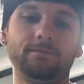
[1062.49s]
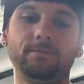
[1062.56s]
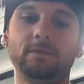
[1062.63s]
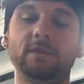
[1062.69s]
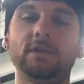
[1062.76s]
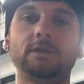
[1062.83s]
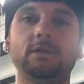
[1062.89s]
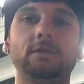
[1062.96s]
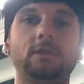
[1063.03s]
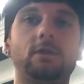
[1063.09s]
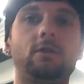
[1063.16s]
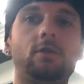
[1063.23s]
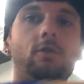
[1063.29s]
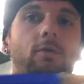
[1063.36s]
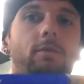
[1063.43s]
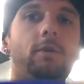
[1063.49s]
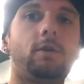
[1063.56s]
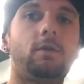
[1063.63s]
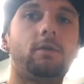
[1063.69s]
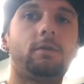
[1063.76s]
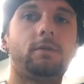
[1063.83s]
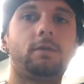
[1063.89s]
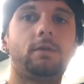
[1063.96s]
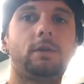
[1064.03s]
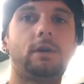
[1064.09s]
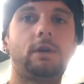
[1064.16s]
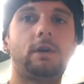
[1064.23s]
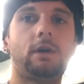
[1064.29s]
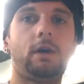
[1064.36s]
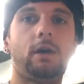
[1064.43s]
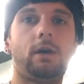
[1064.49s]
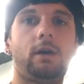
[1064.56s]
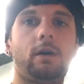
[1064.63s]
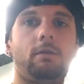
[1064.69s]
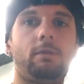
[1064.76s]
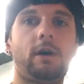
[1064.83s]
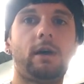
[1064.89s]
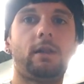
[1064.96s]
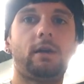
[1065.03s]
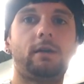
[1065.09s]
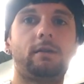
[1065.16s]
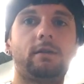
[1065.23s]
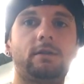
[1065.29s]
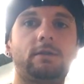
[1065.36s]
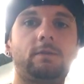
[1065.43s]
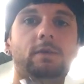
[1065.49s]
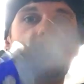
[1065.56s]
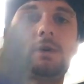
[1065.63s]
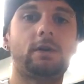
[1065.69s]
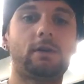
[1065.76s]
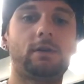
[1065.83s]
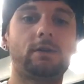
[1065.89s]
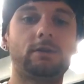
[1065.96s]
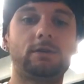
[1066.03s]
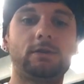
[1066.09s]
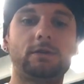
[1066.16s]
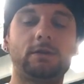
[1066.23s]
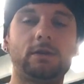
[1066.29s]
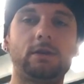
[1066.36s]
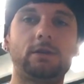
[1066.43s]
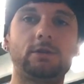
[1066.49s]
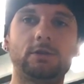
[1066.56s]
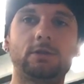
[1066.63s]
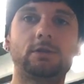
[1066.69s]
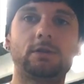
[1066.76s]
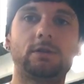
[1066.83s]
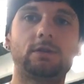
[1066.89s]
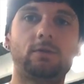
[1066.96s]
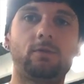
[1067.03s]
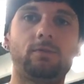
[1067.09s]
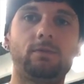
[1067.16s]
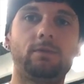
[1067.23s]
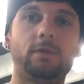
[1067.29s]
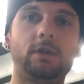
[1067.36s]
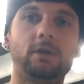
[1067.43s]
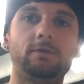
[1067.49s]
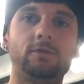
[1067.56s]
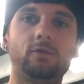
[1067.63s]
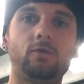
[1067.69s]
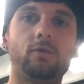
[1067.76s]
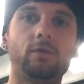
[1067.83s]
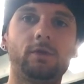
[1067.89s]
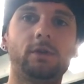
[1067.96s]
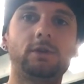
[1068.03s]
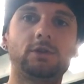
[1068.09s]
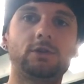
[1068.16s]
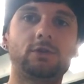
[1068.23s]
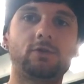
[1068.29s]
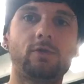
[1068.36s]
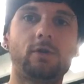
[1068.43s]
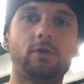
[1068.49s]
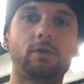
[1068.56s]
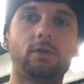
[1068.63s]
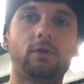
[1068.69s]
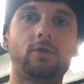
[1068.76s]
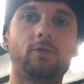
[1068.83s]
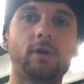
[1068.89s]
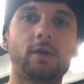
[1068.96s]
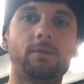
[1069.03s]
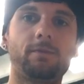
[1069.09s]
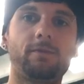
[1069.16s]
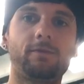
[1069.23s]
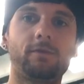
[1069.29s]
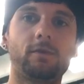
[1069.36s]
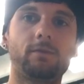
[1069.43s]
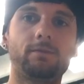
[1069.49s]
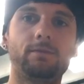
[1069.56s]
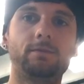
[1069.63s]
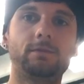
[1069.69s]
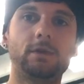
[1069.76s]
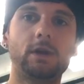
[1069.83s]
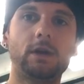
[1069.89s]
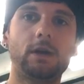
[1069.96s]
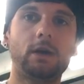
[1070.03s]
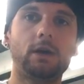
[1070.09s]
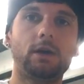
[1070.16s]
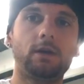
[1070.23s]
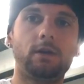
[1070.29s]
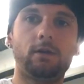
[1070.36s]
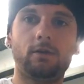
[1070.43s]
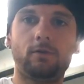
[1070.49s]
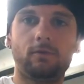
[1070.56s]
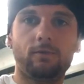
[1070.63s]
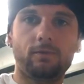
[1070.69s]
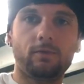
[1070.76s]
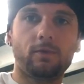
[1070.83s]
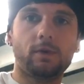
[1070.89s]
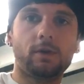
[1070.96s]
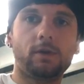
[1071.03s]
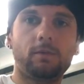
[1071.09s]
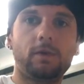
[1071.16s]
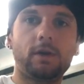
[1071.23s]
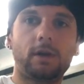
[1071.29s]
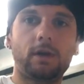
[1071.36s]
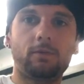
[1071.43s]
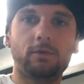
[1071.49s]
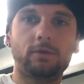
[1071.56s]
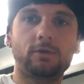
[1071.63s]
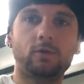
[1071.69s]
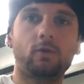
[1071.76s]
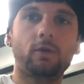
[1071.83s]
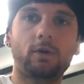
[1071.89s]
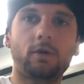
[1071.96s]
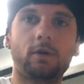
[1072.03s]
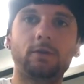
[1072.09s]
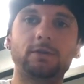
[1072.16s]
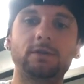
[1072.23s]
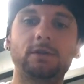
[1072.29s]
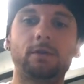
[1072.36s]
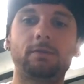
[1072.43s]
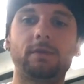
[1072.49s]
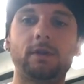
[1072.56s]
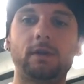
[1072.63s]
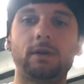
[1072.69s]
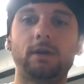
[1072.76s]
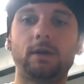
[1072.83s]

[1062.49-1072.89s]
This is a cobalt. I like this because it just gives you really strong grip for, really being able to torque on something.